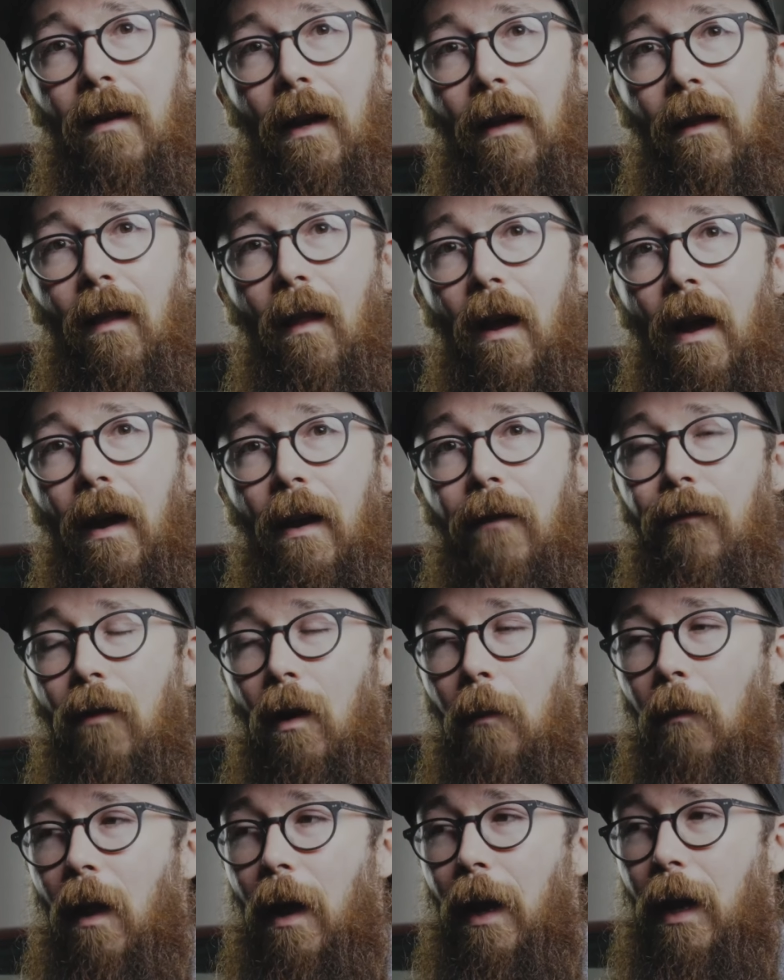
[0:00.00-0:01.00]
And like
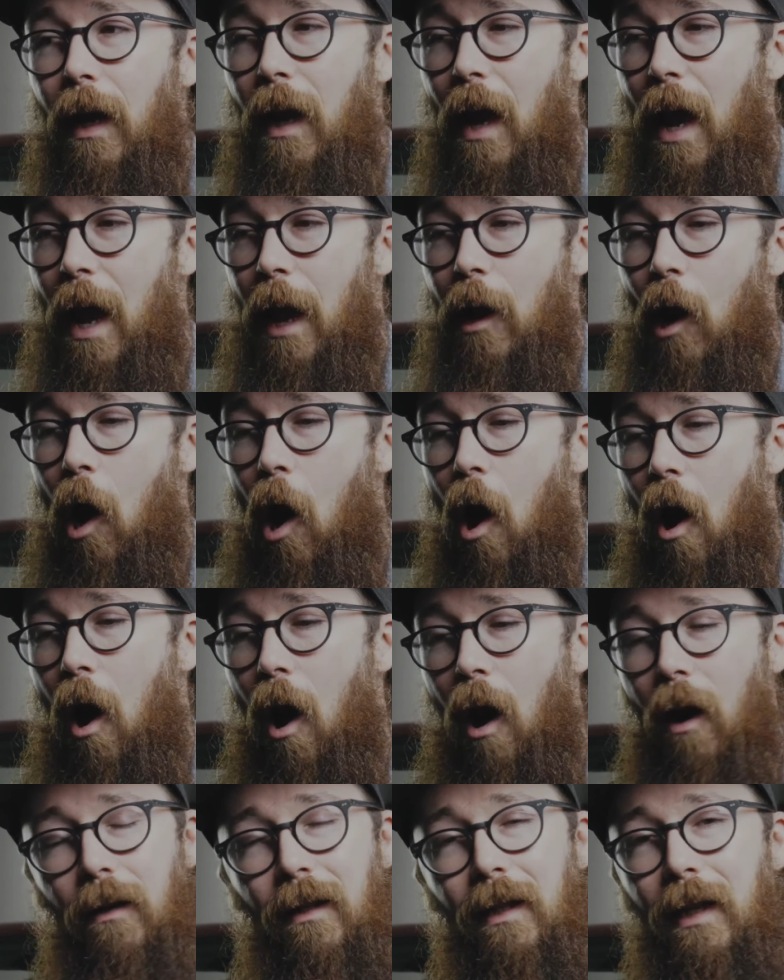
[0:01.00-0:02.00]
from like an
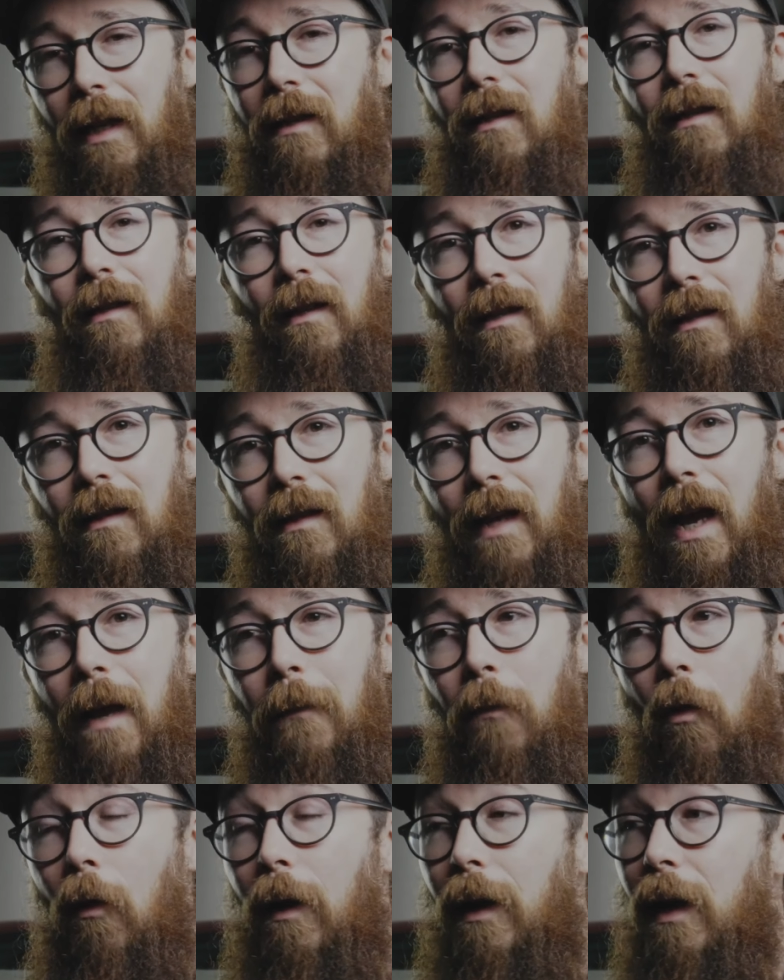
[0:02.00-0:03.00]
artistic
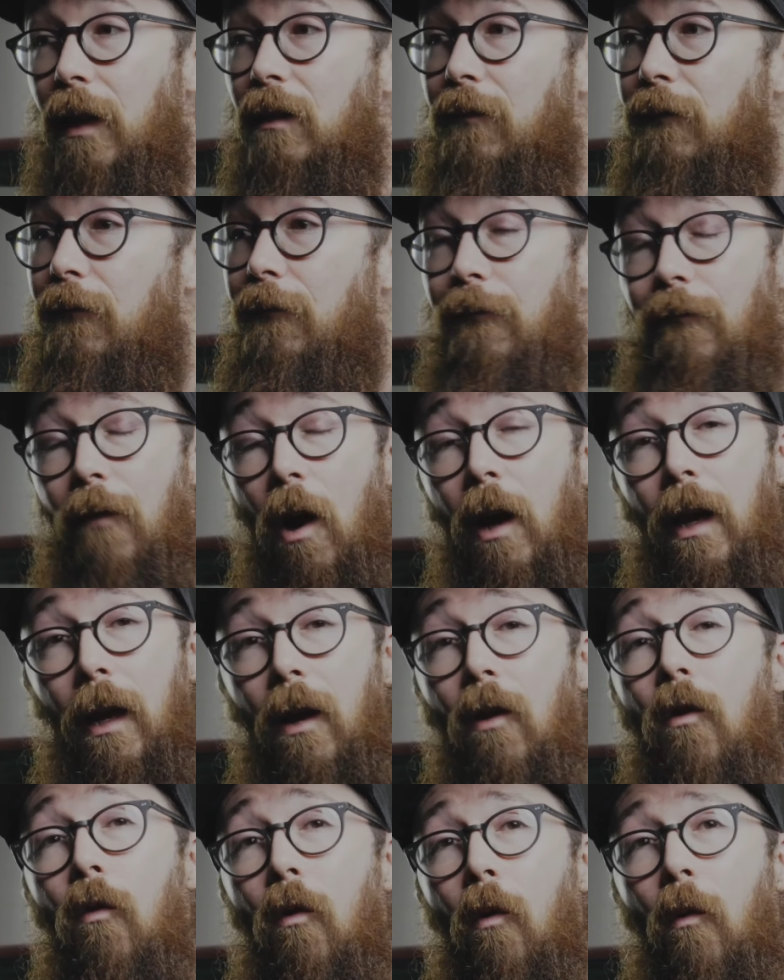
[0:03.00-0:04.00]
standpoint, it's
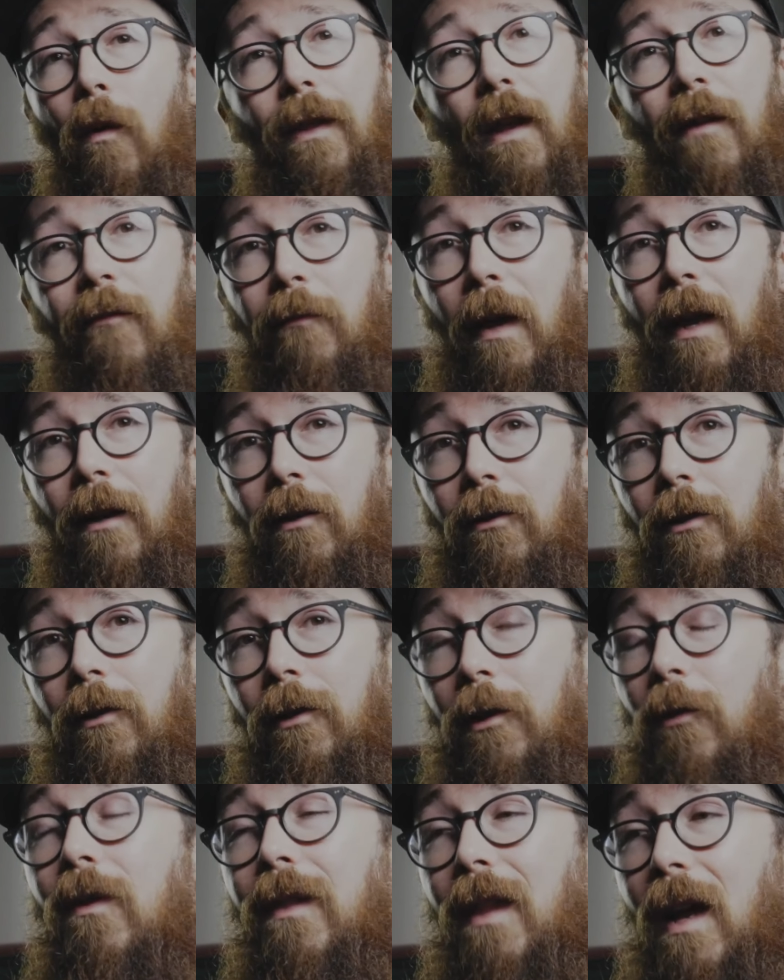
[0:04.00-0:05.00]
fucking cool what they've managed to
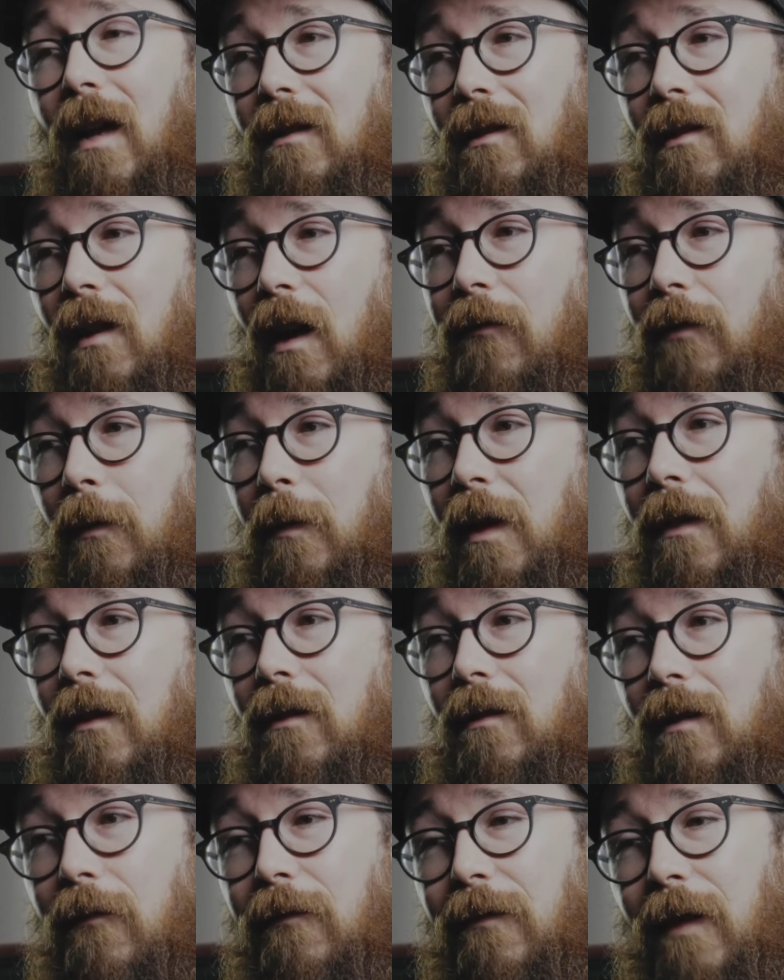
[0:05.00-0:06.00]
do with that stuff. I mean,
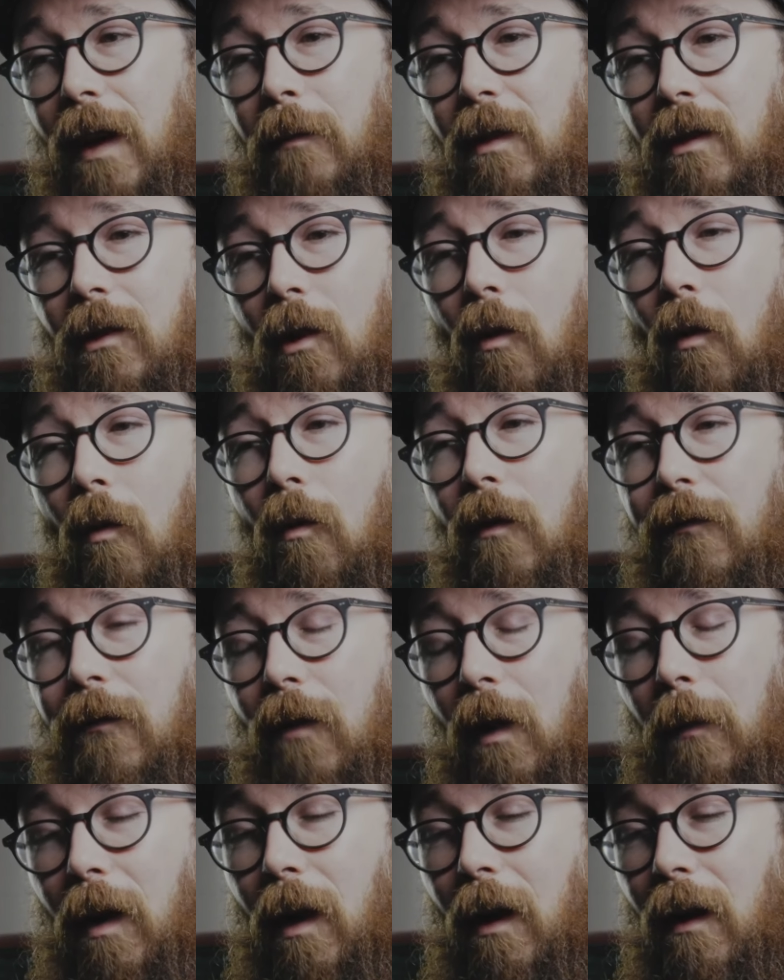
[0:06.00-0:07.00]
there's that famous quote
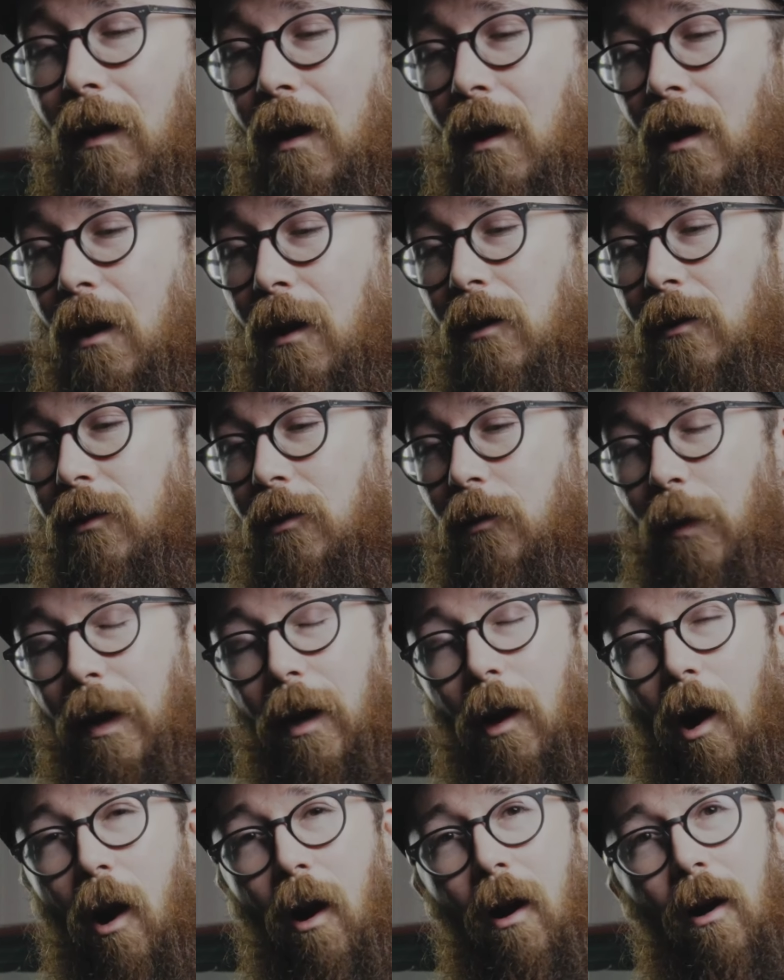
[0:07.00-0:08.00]
from
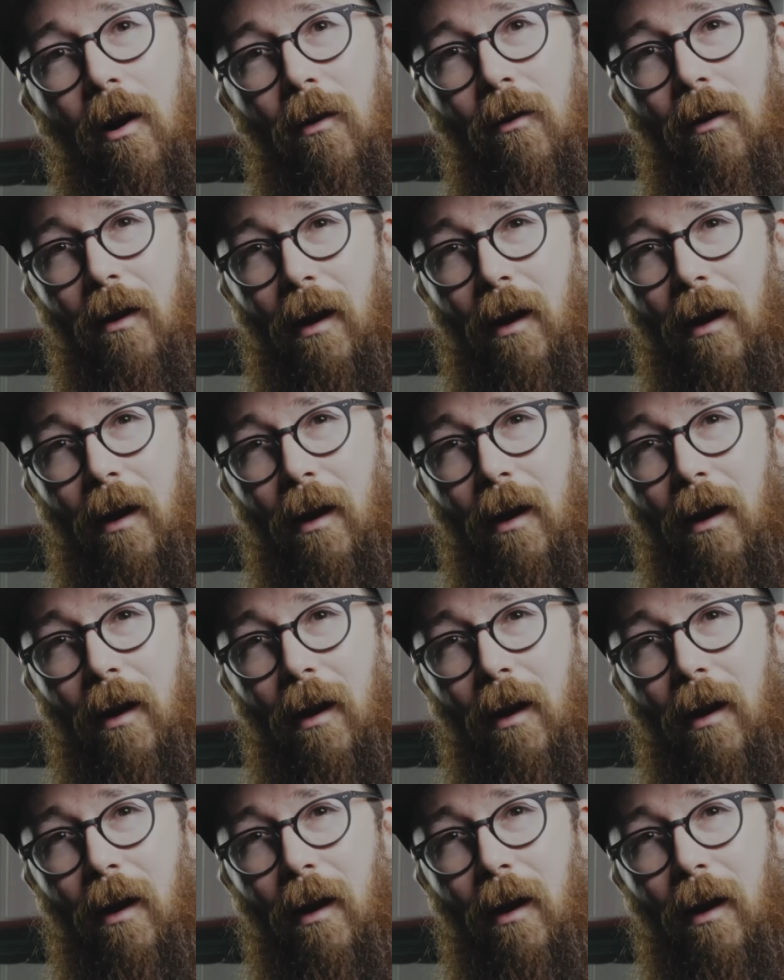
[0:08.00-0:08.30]
Giugiaro,